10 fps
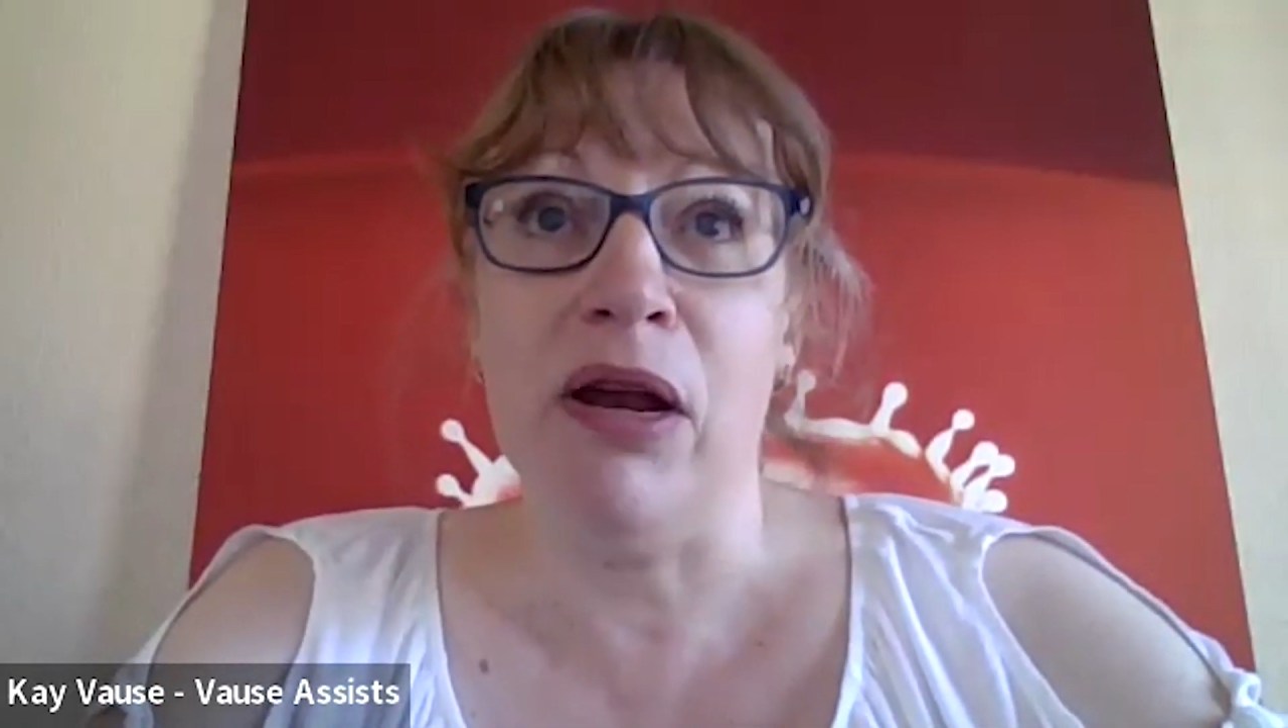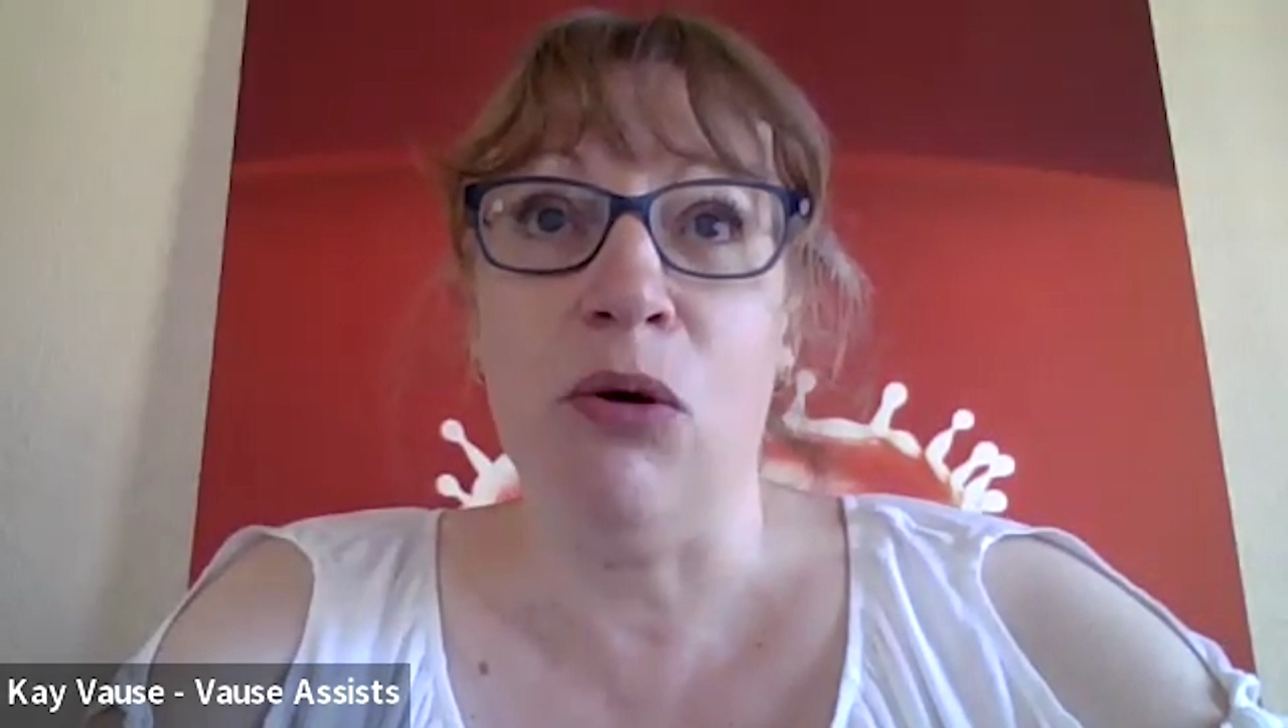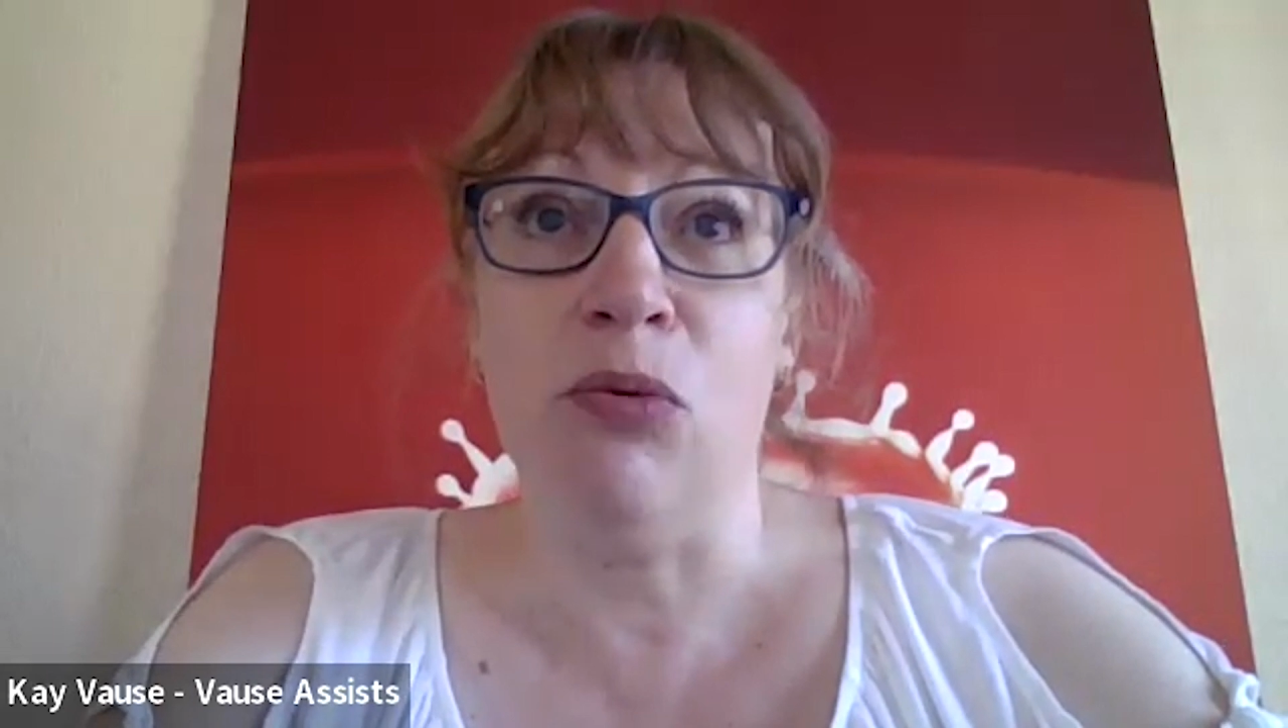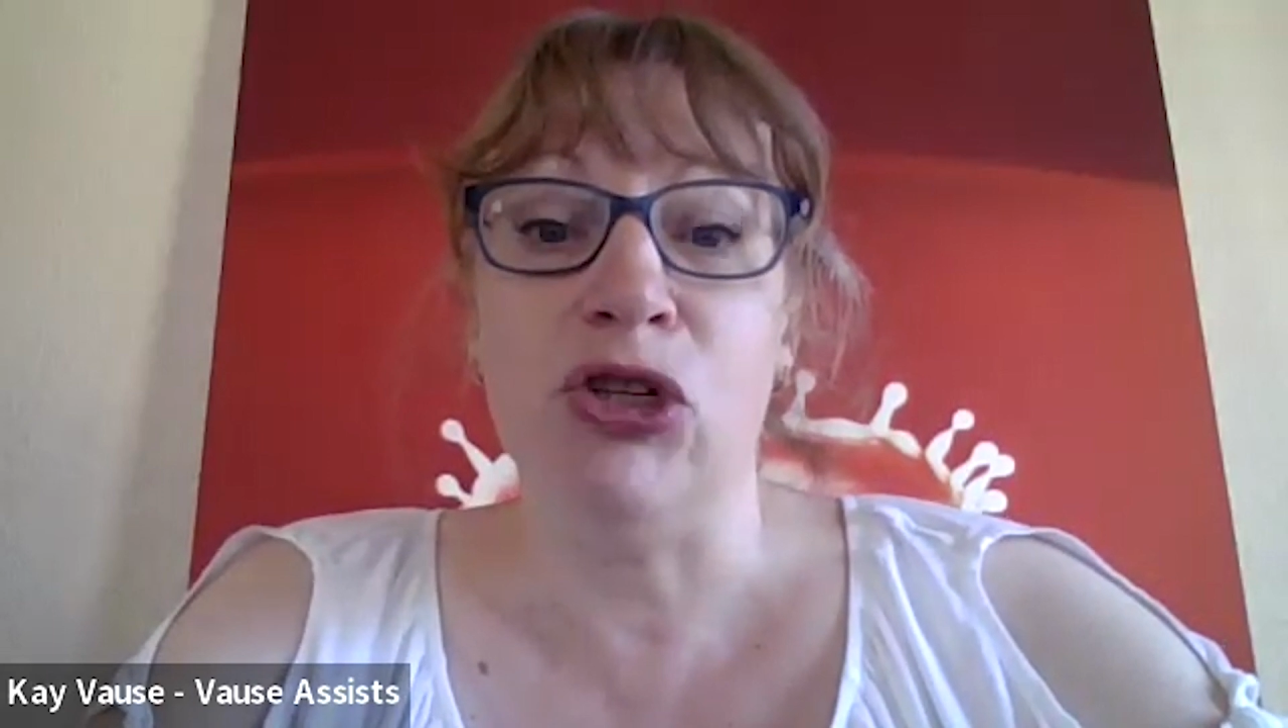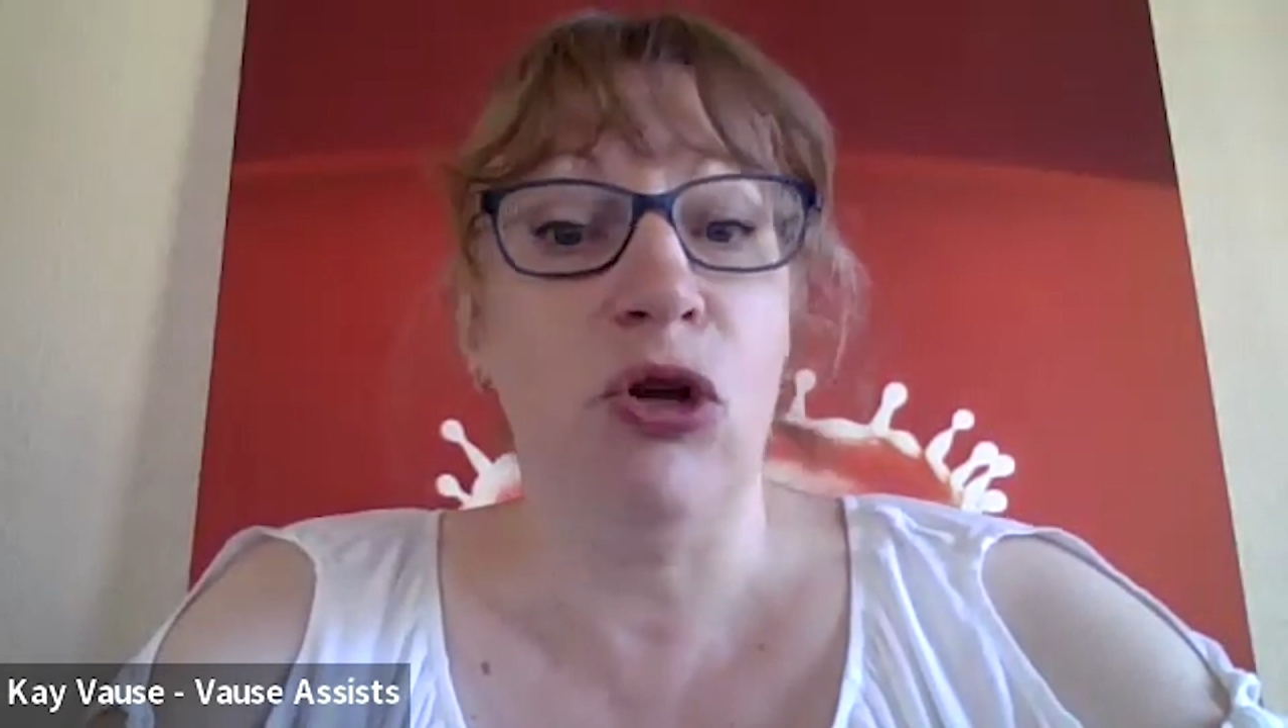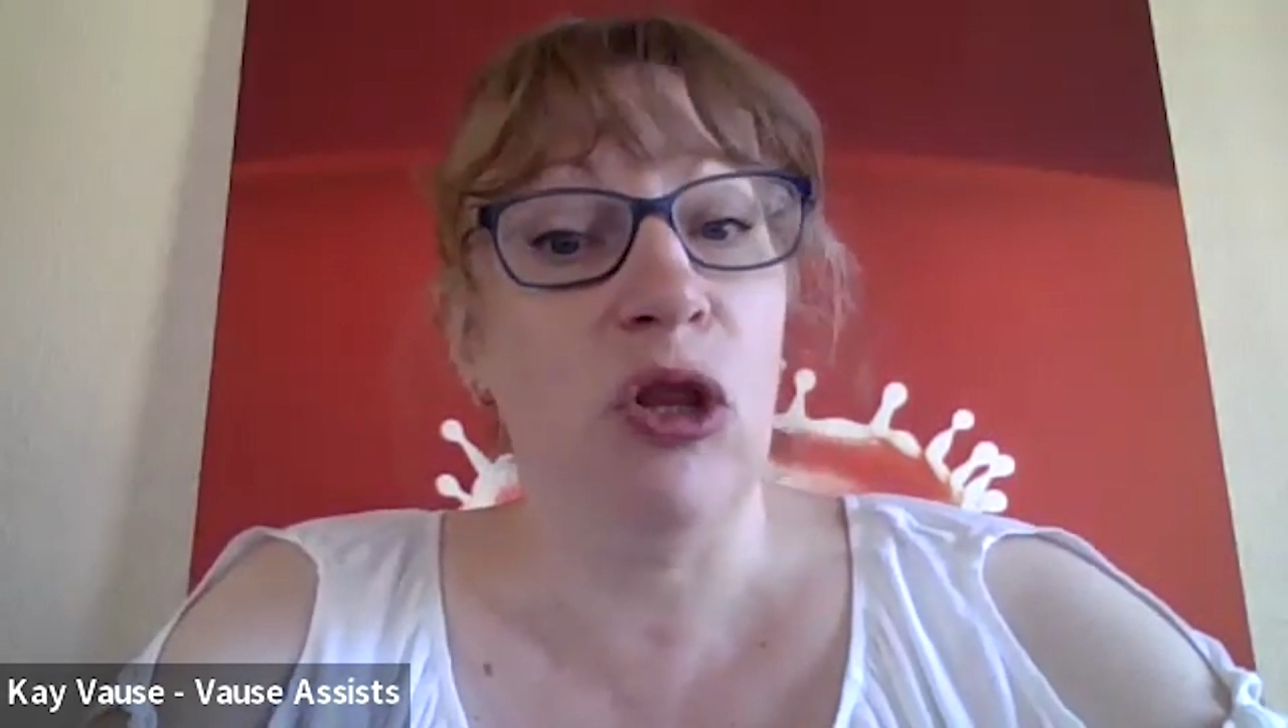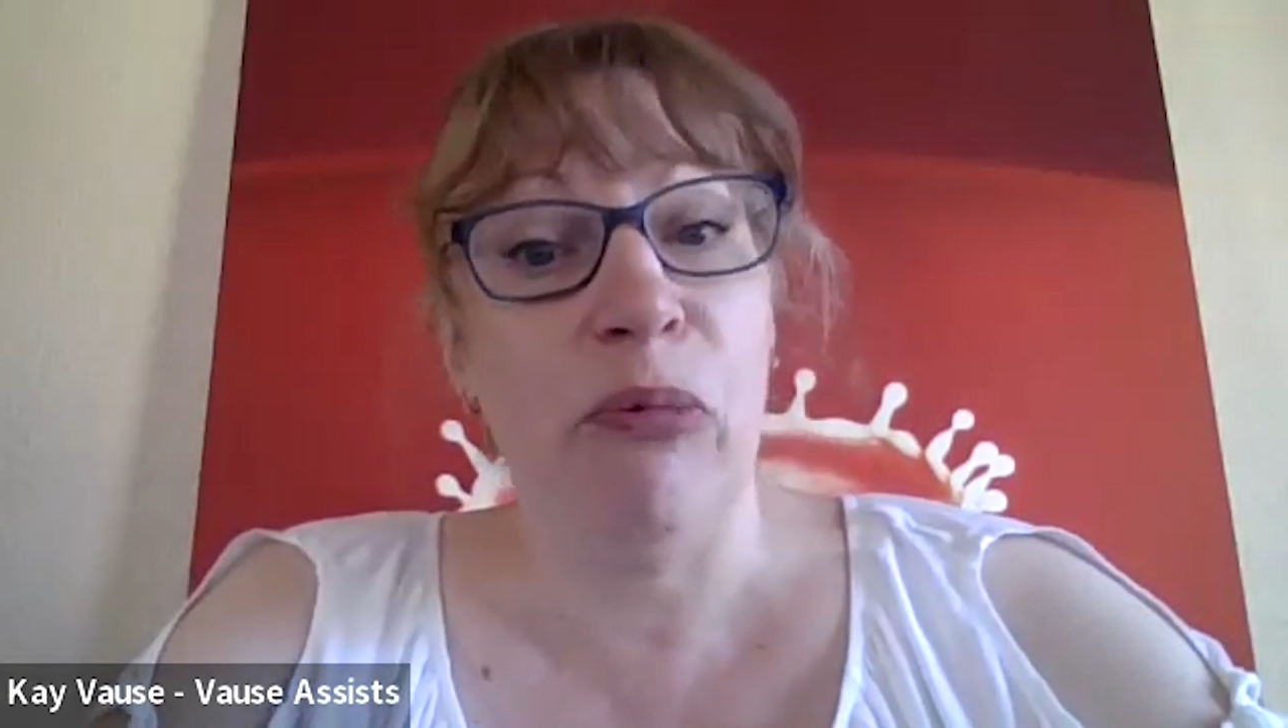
and I was doing